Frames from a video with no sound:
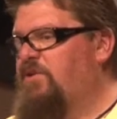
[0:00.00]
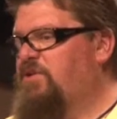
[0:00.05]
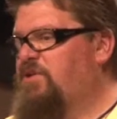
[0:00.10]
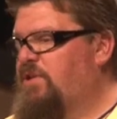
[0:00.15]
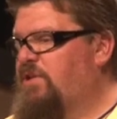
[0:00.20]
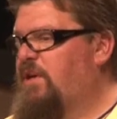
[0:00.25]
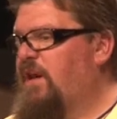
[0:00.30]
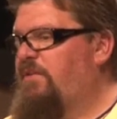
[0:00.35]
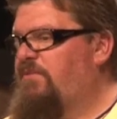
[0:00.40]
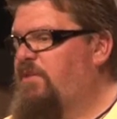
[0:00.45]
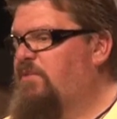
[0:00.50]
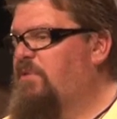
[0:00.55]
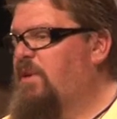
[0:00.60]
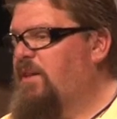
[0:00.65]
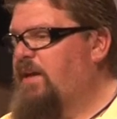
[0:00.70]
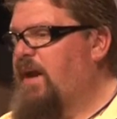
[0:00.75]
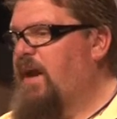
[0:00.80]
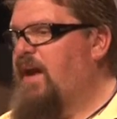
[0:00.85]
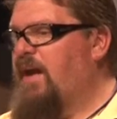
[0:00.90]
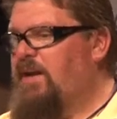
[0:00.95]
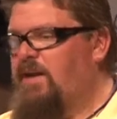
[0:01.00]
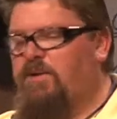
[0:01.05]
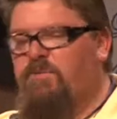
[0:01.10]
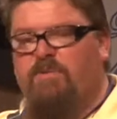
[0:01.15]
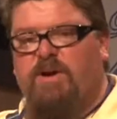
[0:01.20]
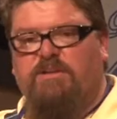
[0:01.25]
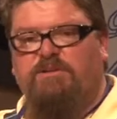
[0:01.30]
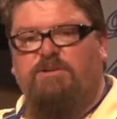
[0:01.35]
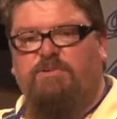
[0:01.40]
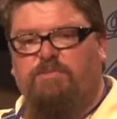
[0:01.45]
and she never really had any
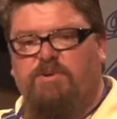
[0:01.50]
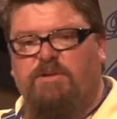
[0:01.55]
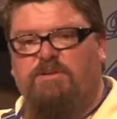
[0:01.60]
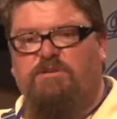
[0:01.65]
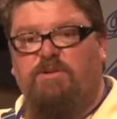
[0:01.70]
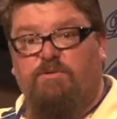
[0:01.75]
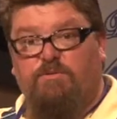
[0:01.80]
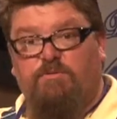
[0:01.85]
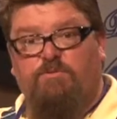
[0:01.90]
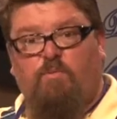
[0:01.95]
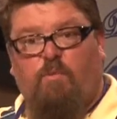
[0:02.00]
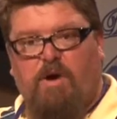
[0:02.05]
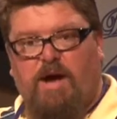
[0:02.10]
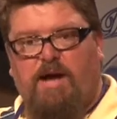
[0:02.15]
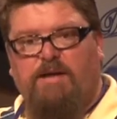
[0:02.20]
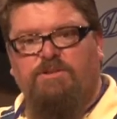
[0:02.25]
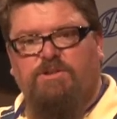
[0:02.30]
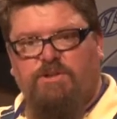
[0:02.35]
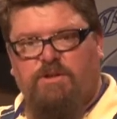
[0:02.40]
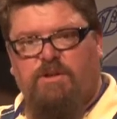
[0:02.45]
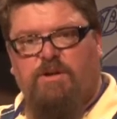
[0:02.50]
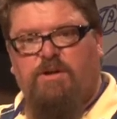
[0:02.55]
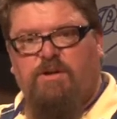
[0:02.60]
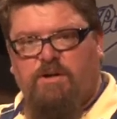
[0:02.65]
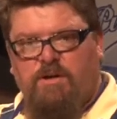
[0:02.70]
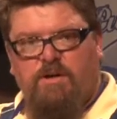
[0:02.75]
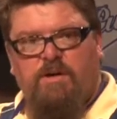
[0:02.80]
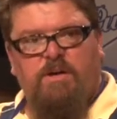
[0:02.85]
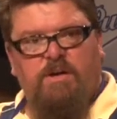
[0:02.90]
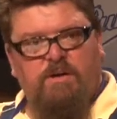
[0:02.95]
recipes. It was watch her,
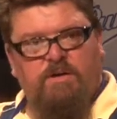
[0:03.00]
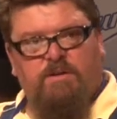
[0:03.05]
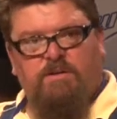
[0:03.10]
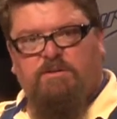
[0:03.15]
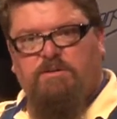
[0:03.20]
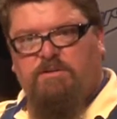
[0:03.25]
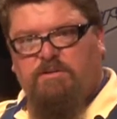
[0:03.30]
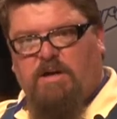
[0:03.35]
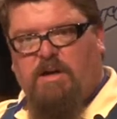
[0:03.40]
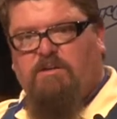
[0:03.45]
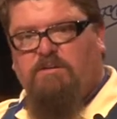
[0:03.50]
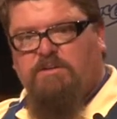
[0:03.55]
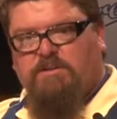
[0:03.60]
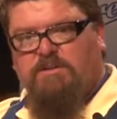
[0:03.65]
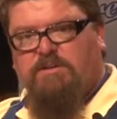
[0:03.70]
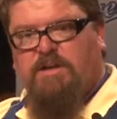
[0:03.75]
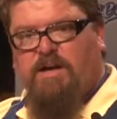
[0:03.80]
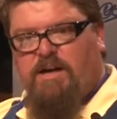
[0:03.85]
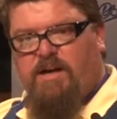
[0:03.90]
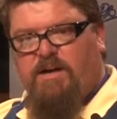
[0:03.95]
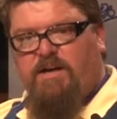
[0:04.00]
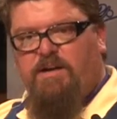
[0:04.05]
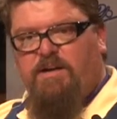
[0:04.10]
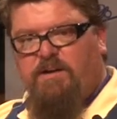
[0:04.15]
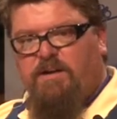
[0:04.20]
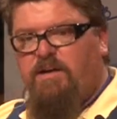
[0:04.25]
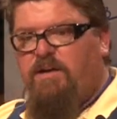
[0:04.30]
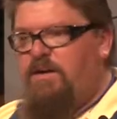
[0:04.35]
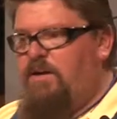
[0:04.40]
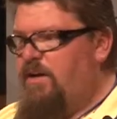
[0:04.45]
this is how it's done,
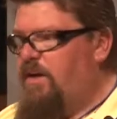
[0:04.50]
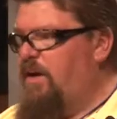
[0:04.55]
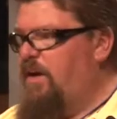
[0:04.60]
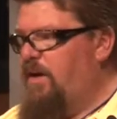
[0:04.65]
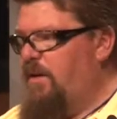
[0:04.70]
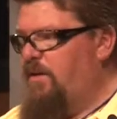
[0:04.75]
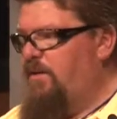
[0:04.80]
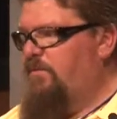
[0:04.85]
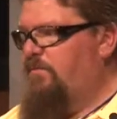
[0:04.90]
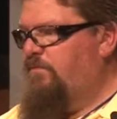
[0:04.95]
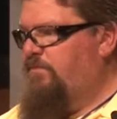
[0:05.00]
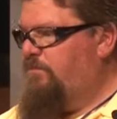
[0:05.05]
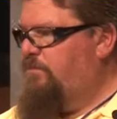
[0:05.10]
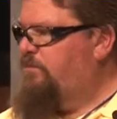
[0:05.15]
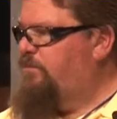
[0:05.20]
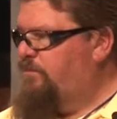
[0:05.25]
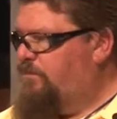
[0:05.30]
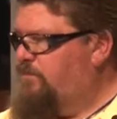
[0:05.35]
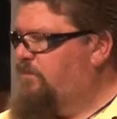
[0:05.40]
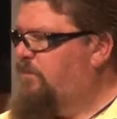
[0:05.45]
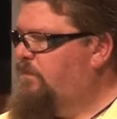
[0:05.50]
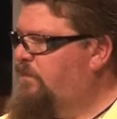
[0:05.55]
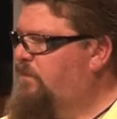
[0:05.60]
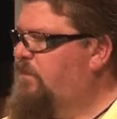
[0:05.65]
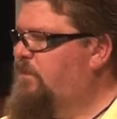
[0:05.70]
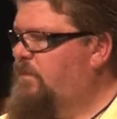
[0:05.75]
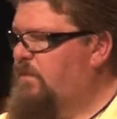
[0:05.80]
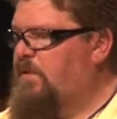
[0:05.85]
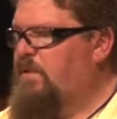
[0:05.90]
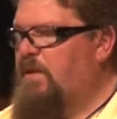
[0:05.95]
and
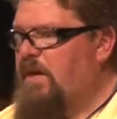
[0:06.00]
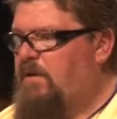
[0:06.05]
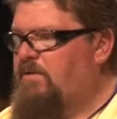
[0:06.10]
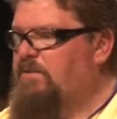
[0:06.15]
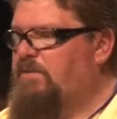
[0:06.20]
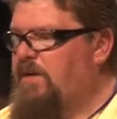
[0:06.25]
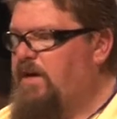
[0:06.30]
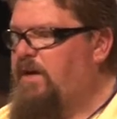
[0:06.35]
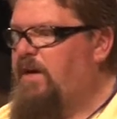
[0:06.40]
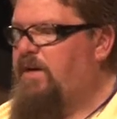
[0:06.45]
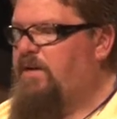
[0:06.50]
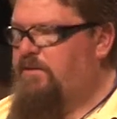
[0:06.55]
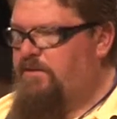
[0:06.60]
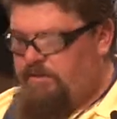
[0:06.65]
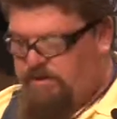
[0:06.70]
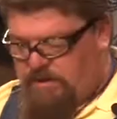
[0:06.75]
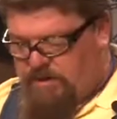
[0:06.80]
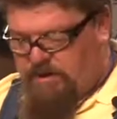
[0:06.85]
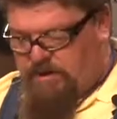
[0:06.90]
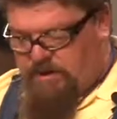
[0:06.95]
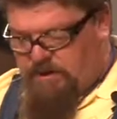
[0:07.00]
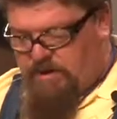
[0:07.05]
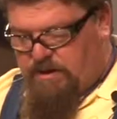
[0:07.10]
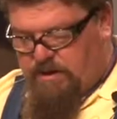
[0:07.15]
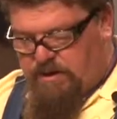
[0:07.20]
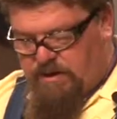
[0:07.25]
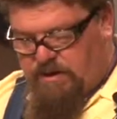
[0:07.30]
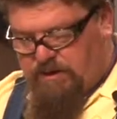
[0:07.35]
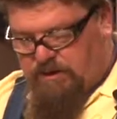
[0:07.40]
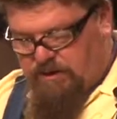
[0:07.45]
that was it.
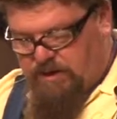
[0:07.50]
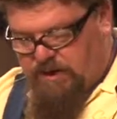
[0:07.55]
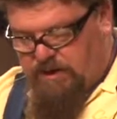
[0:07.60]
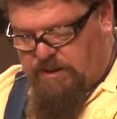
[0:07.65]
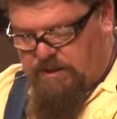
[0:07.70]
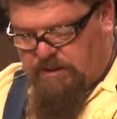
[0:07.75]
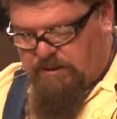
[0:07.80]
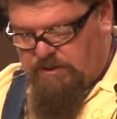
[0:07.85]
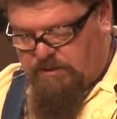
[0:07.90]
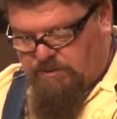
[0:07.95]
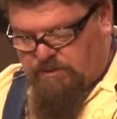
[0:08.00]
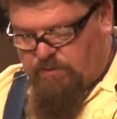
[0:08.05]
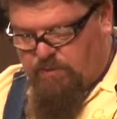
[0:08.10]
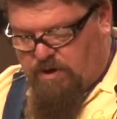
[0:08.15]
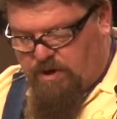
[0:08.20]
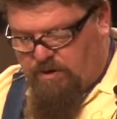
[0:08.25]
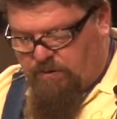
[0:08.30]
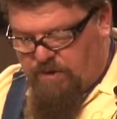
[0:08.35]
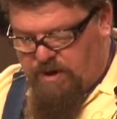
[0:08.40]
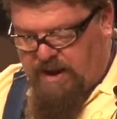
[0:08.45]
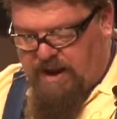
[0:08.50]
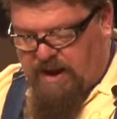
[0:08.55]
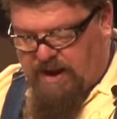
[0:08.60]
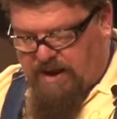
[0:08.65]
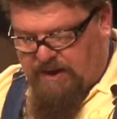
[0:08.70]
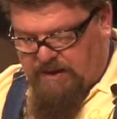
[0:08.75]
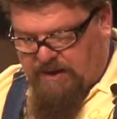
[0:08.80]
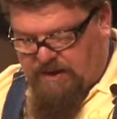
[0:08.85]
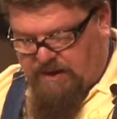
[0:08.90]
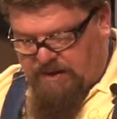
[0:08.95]
You know, and this is what we
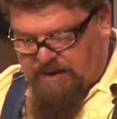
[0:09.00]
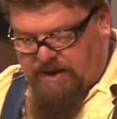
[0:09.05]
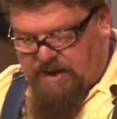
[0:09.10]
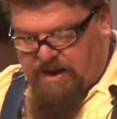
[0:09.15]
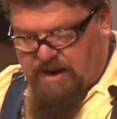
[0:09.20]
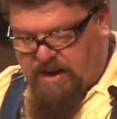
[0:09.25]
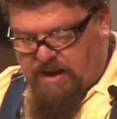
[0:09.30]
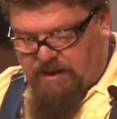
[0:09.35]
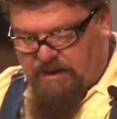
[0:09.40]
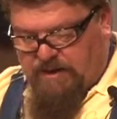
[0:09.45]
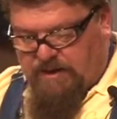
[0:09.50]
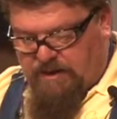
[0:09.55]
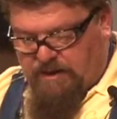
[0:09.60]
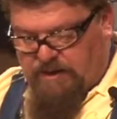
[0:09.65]
had in the end.